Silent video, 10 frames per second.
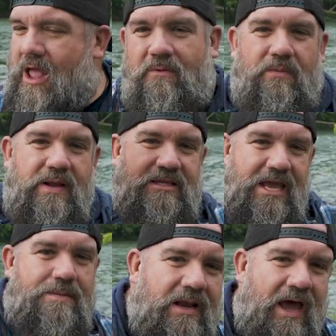And when we
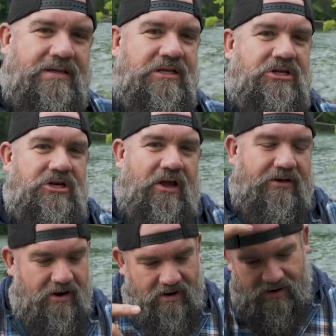demonize each
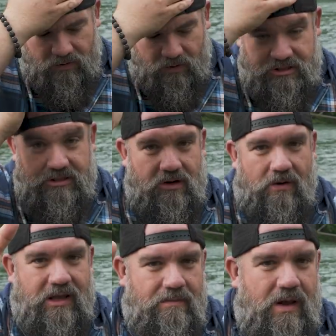other, which
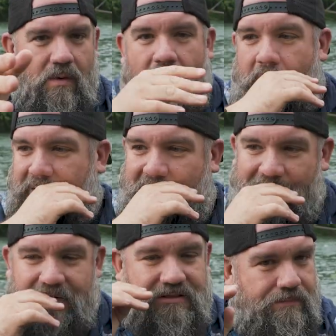don't get me wrong,
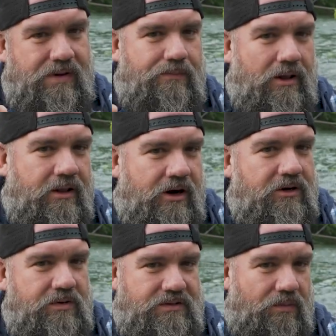there are some people out there
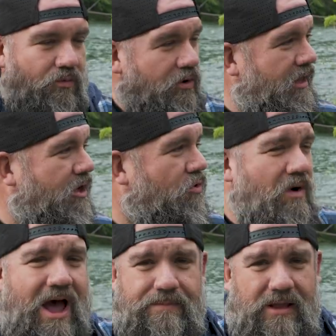doing some really
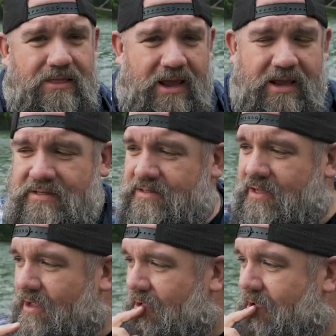crappy things
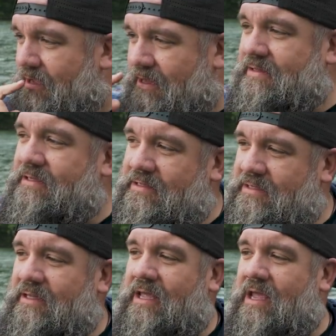
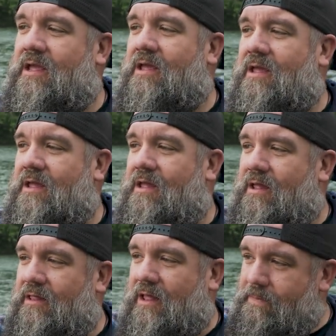consistently
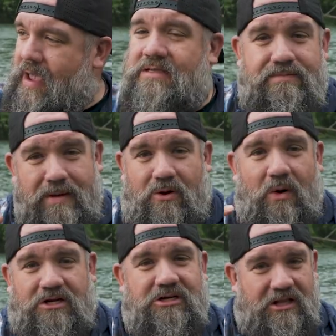that makes me
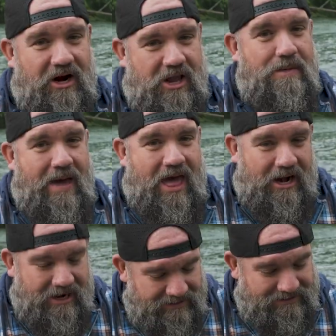question their
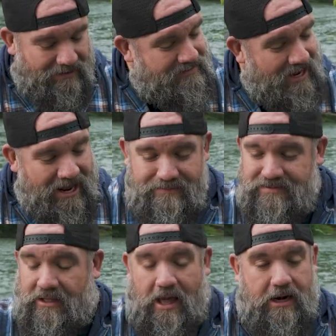humanity
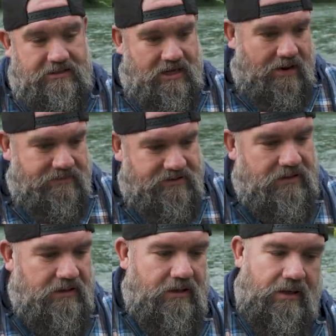sometimes, a lot of times,
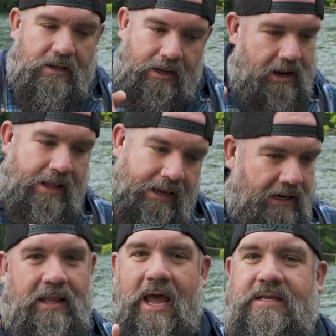and they get
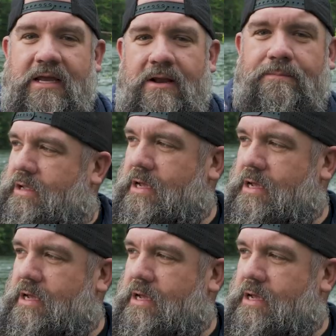elected.